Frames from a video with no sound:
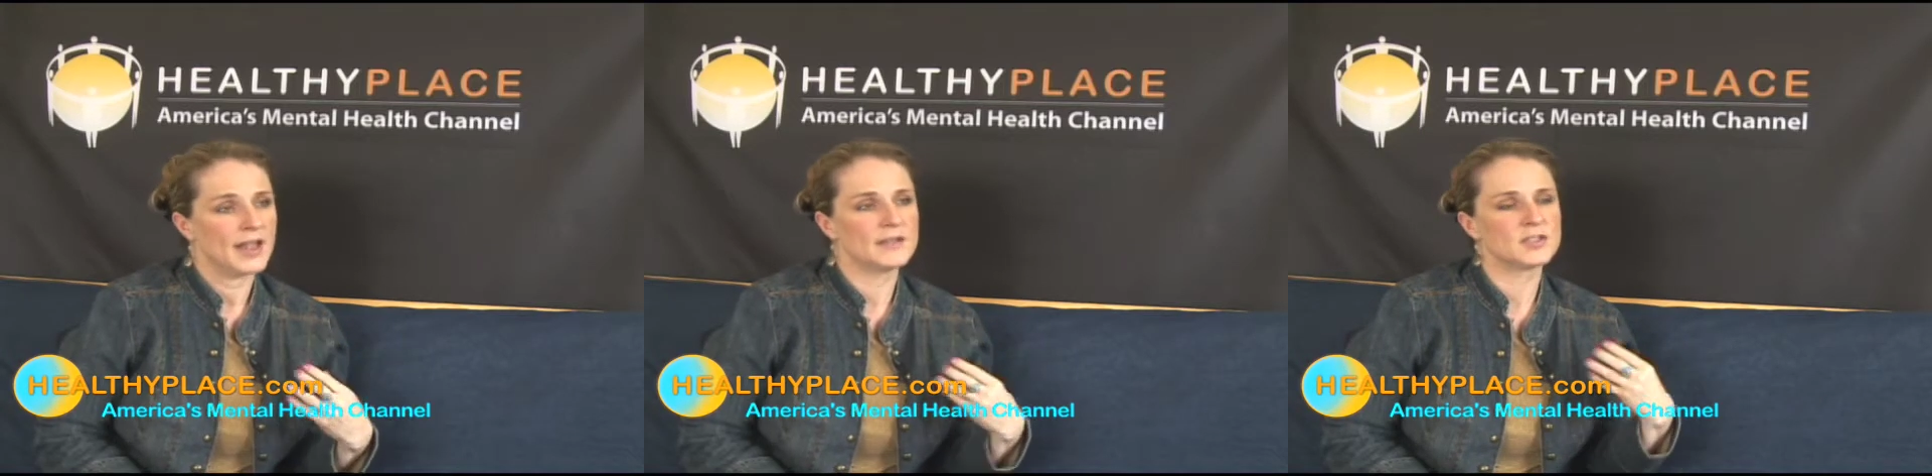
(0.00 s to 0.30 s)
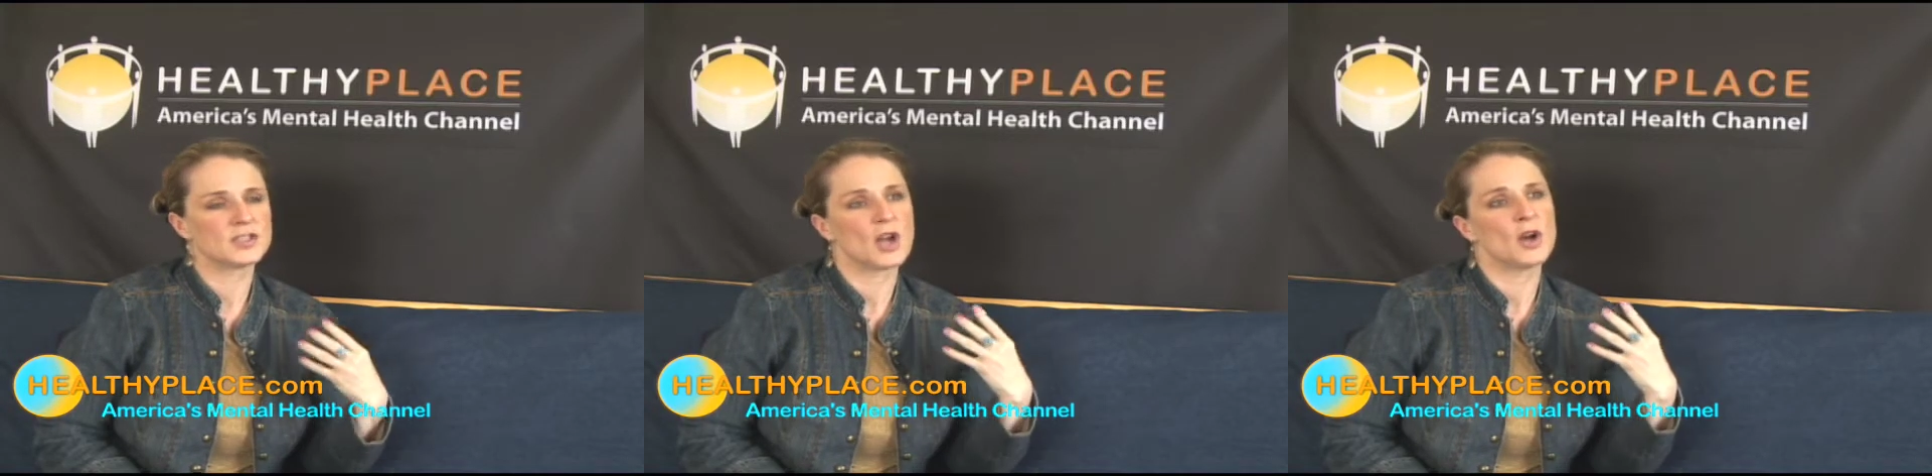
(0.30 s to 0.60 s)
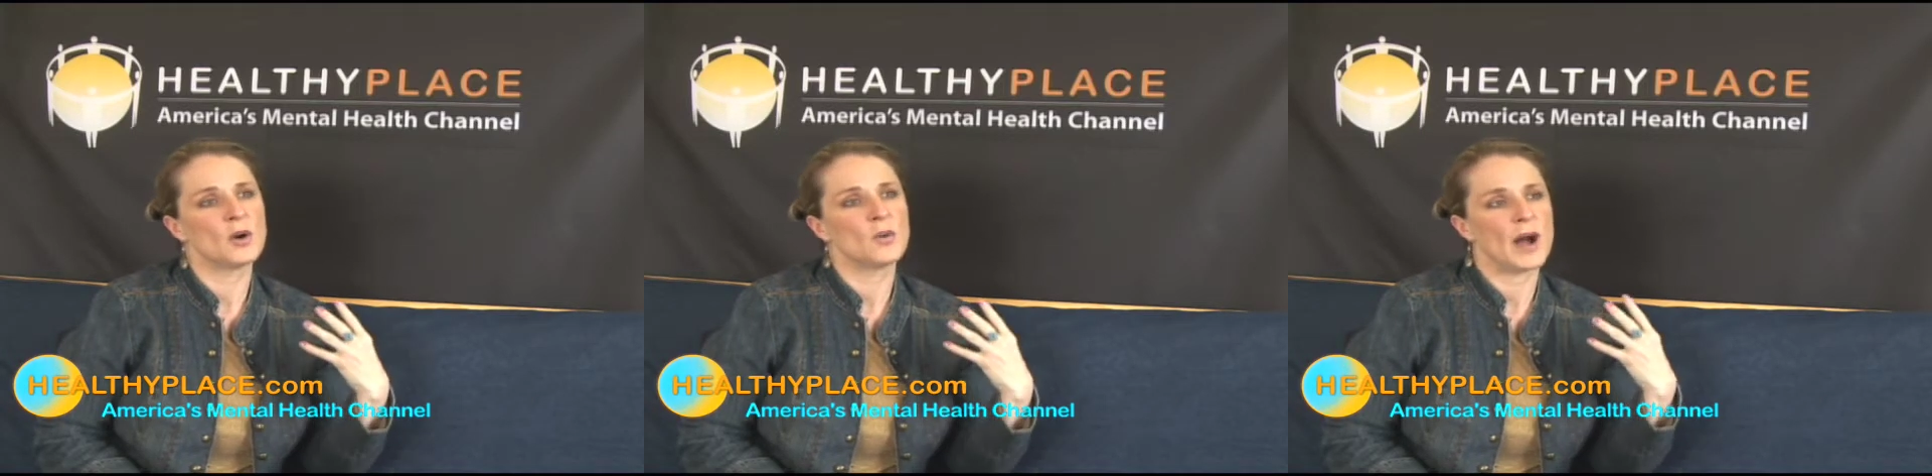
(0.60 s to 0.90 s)
And
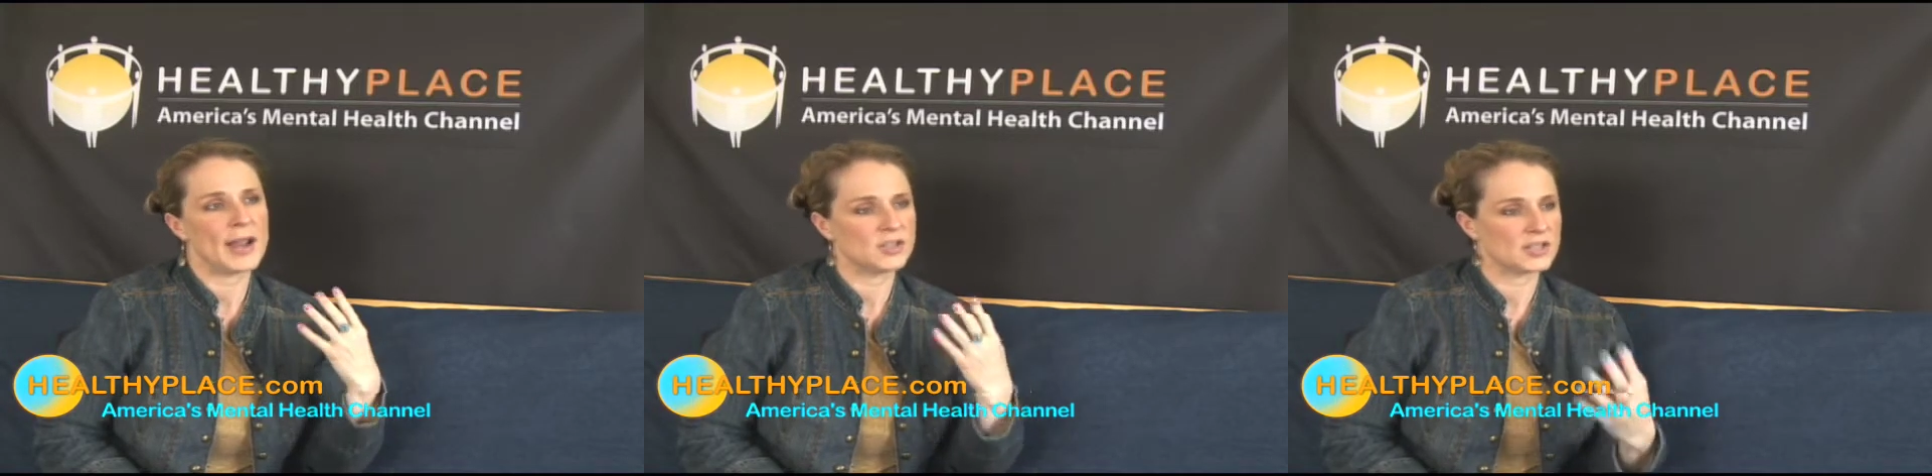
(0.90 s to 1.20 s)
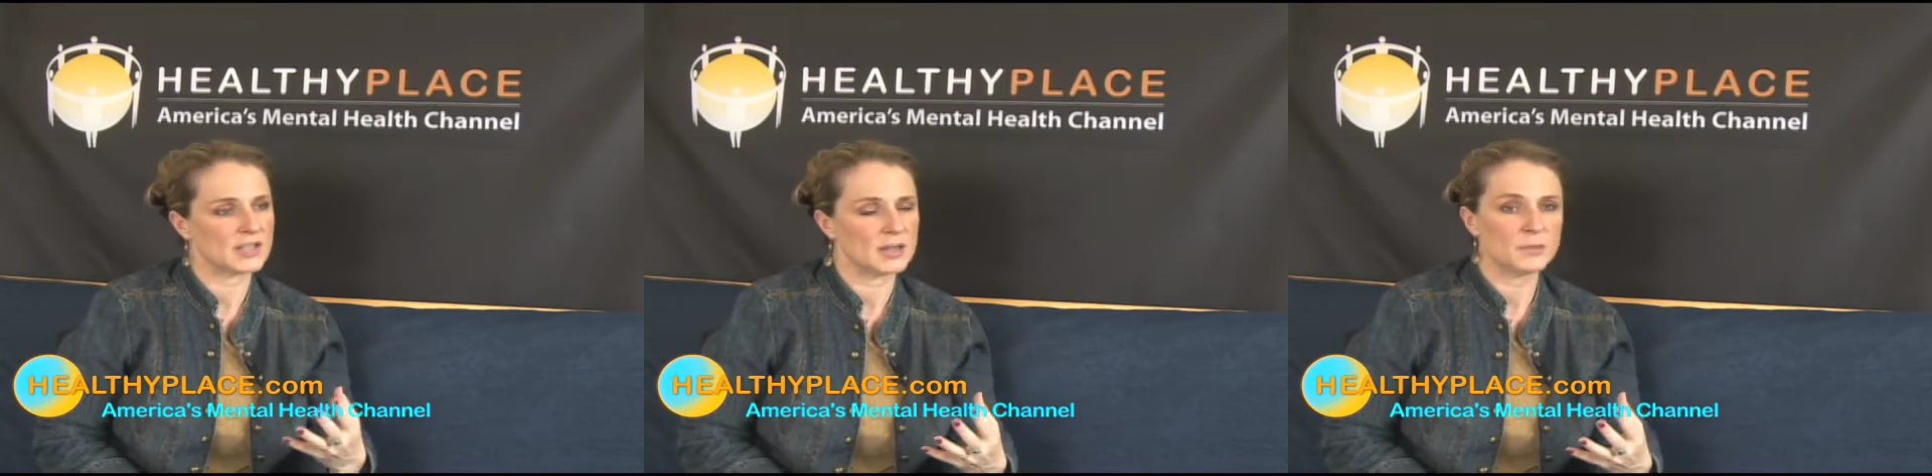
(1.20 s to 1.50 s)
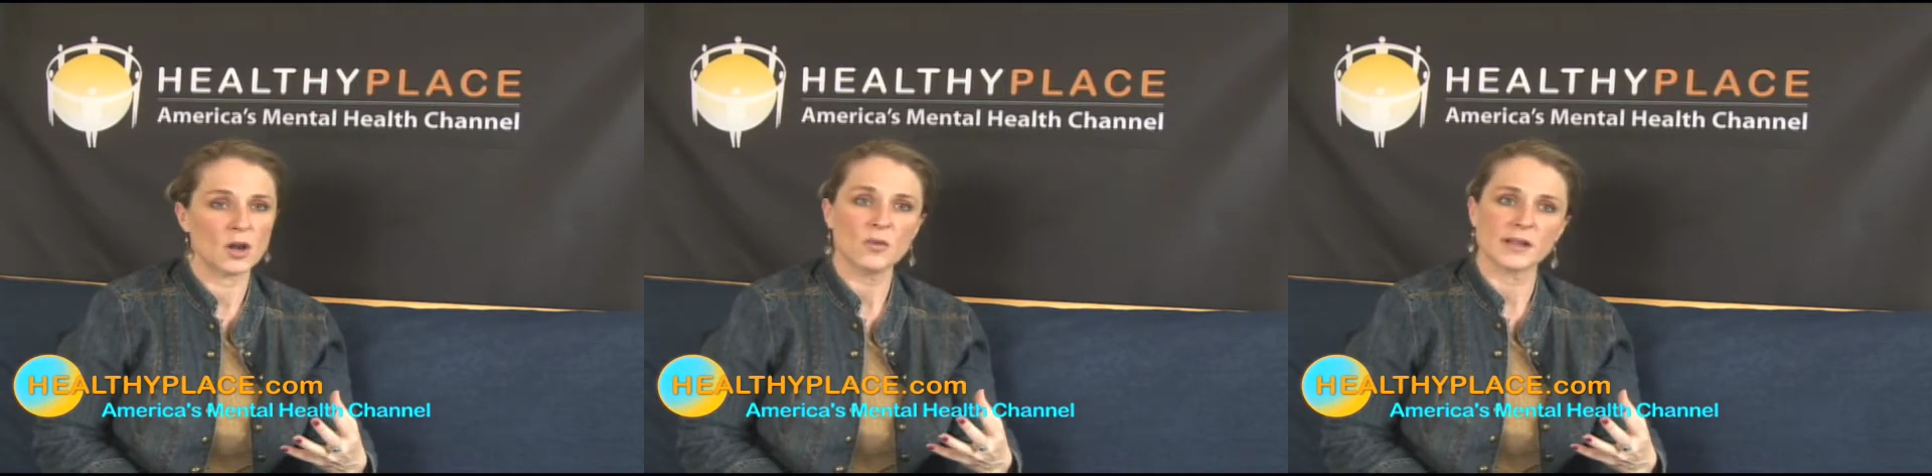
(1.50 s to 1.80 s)
so I just
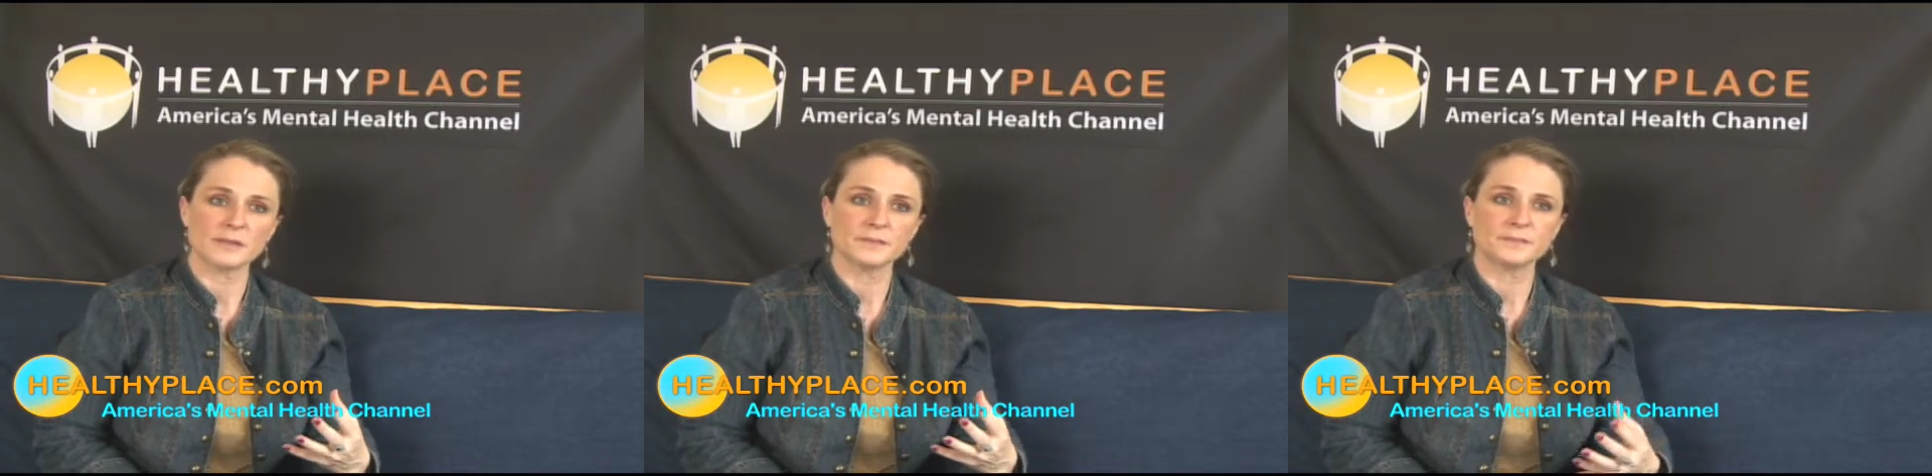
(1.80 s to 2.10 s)
keep going.